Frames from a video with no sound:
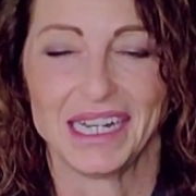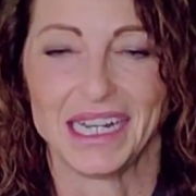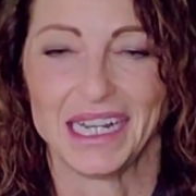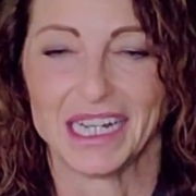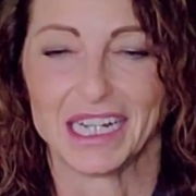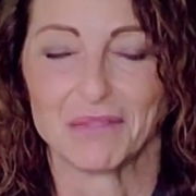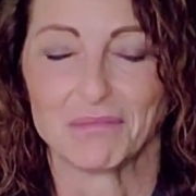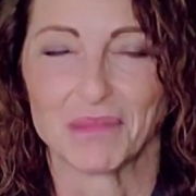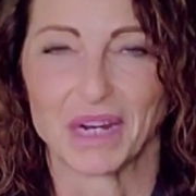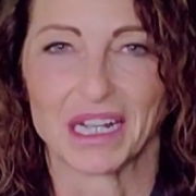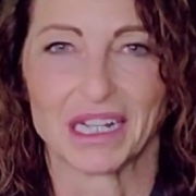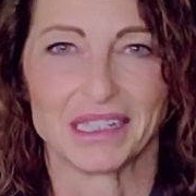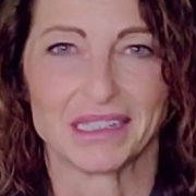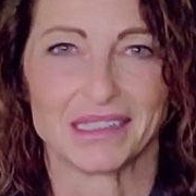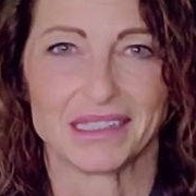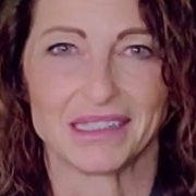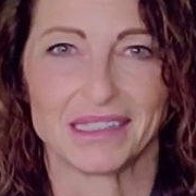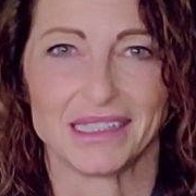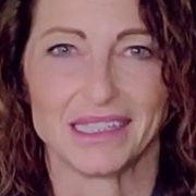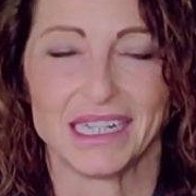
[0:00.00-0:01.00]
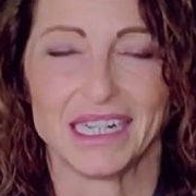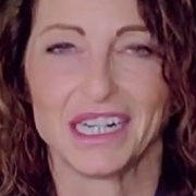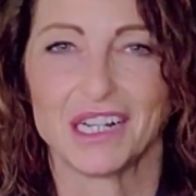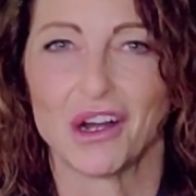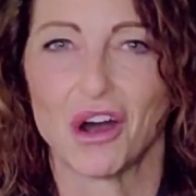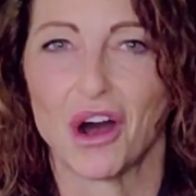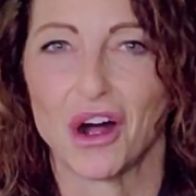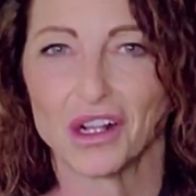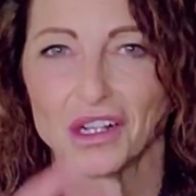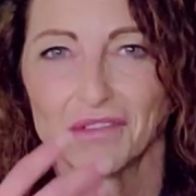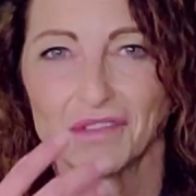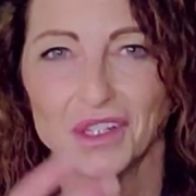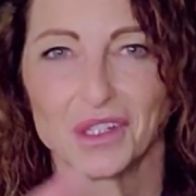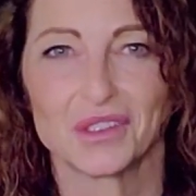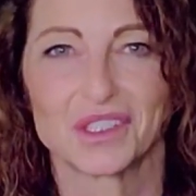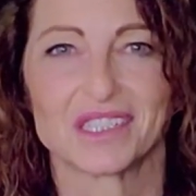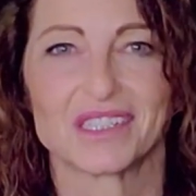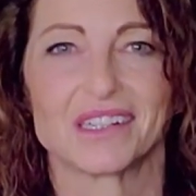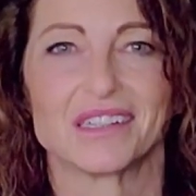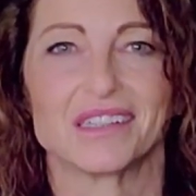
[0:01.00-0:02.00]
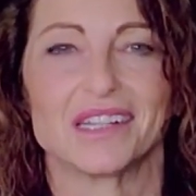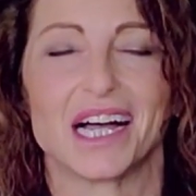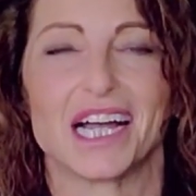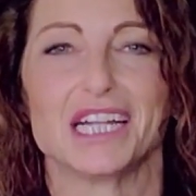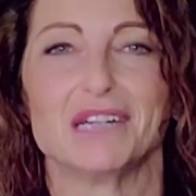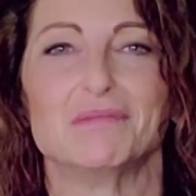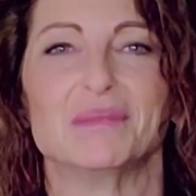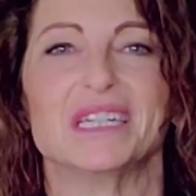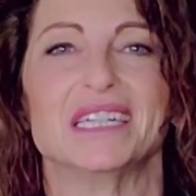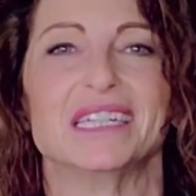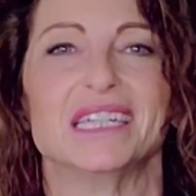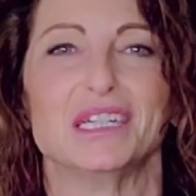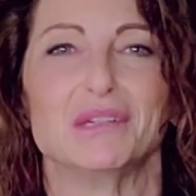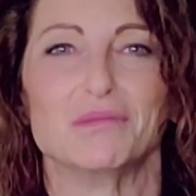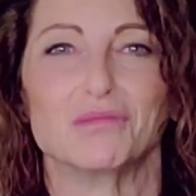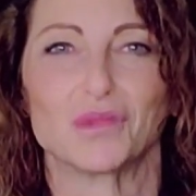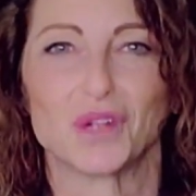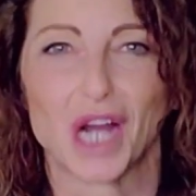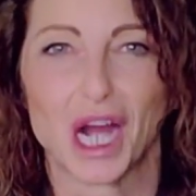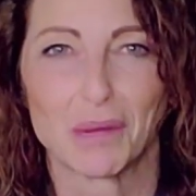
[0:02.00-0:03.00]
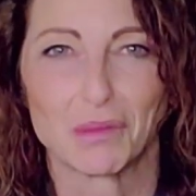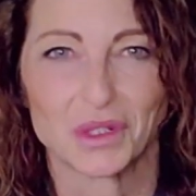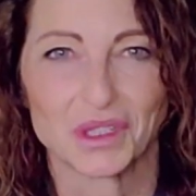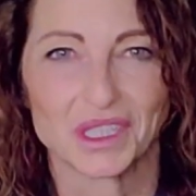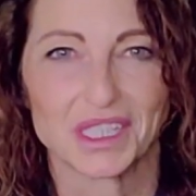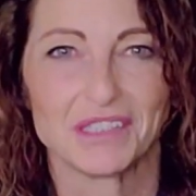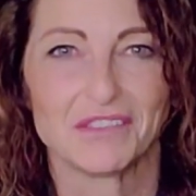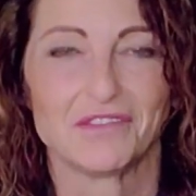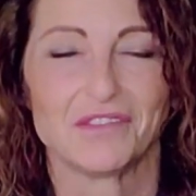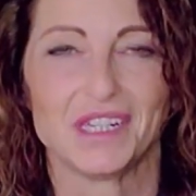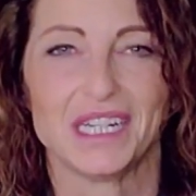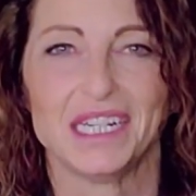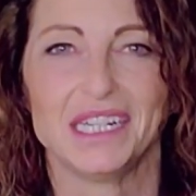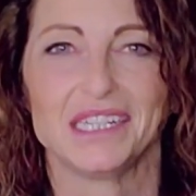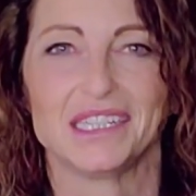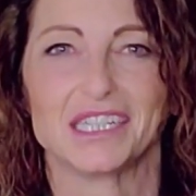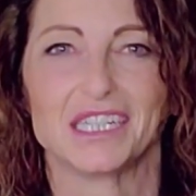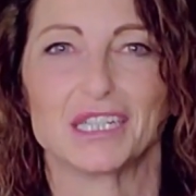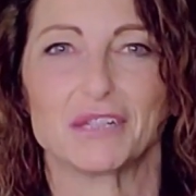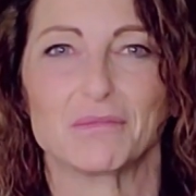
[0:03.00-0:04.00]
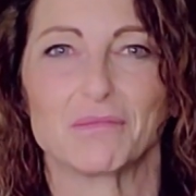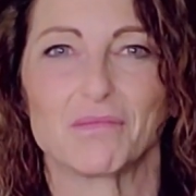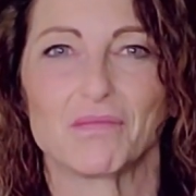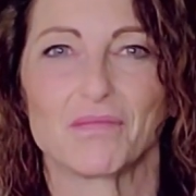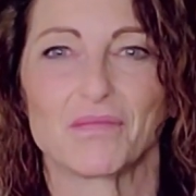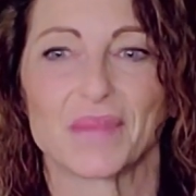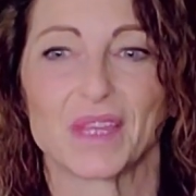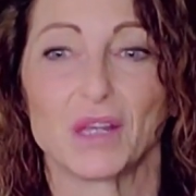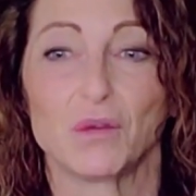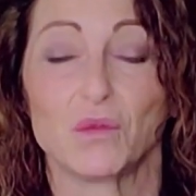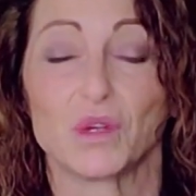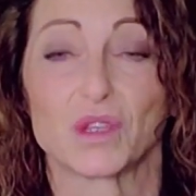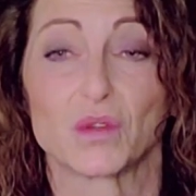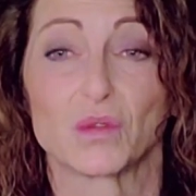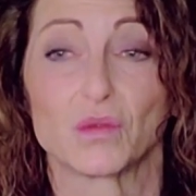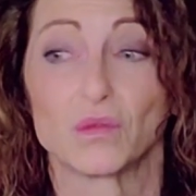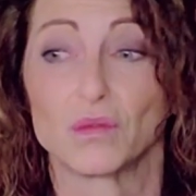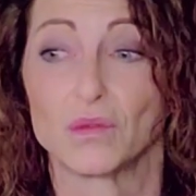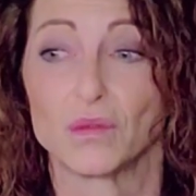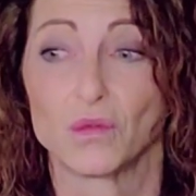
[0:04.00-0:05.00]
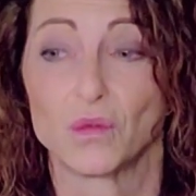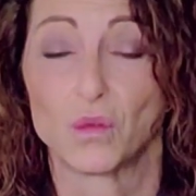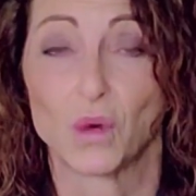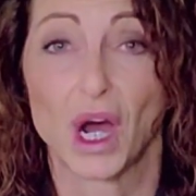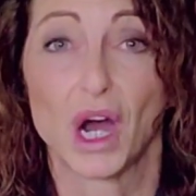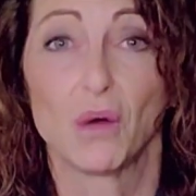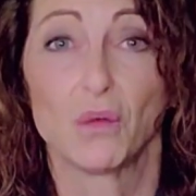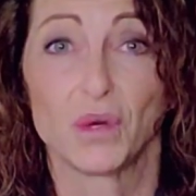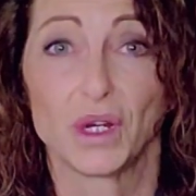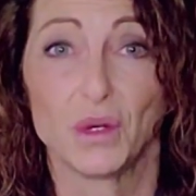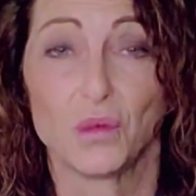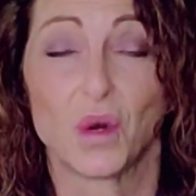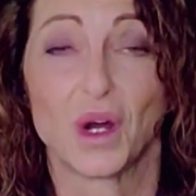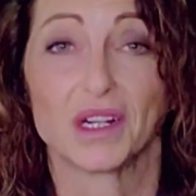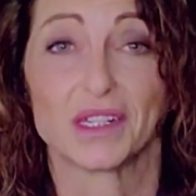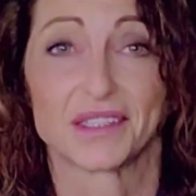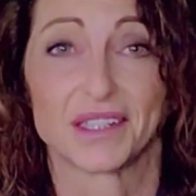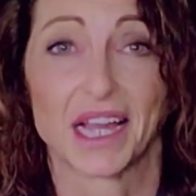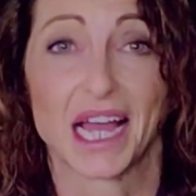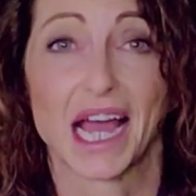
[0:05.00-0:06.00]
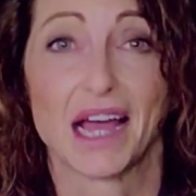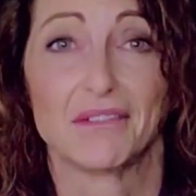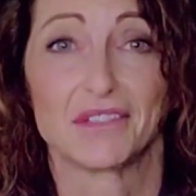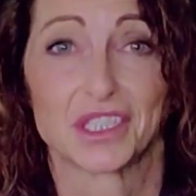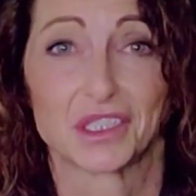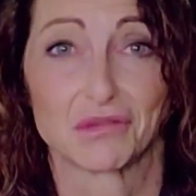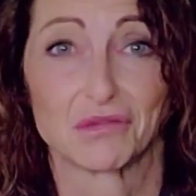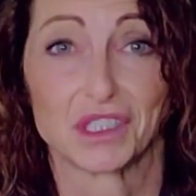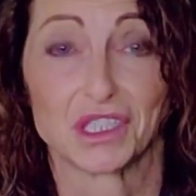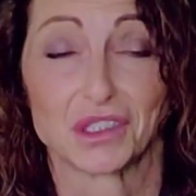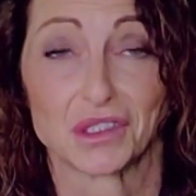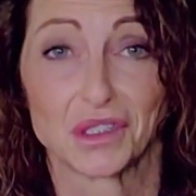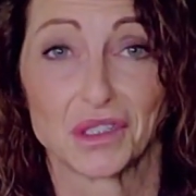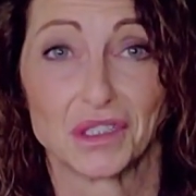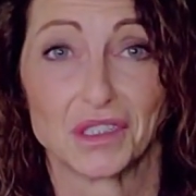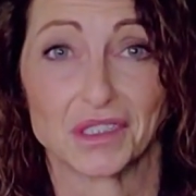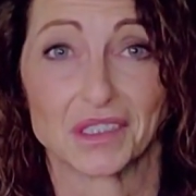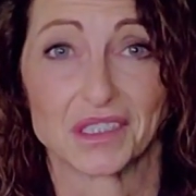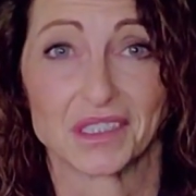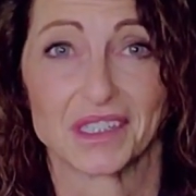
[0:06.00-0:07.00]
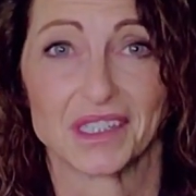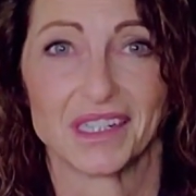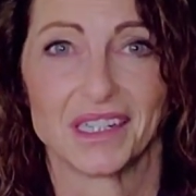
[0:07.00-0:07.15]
And by getting all of those in alignment and properly feeding them with what we want to have as a result.